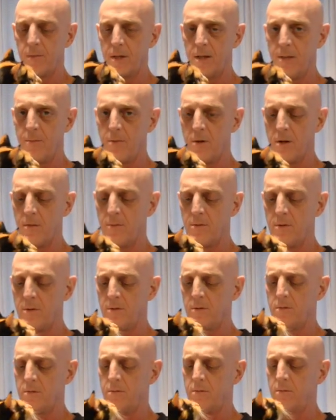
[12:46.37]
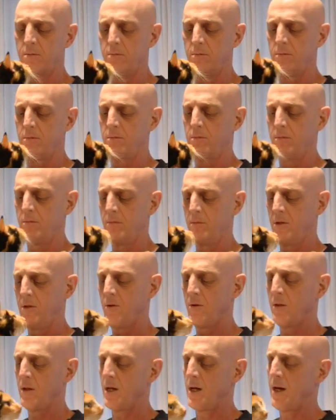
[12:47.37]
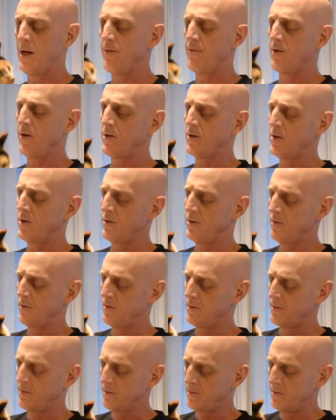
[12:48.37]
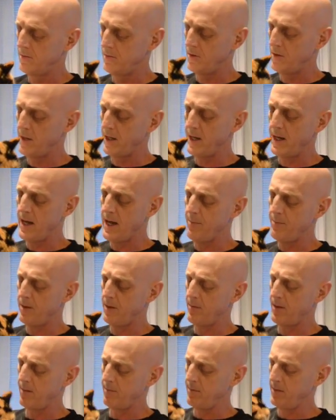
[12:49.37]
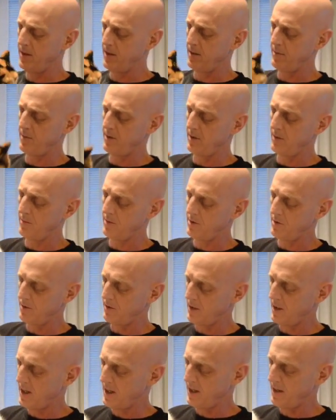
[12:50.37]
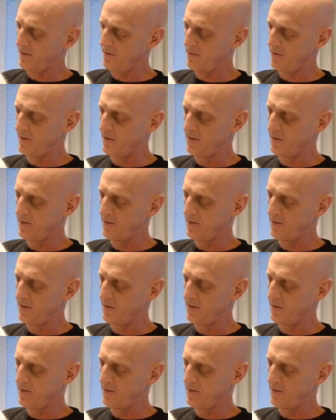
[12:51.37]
Hi Marble. You're alive, aren't you? You're not happy about being up here, but you're alive.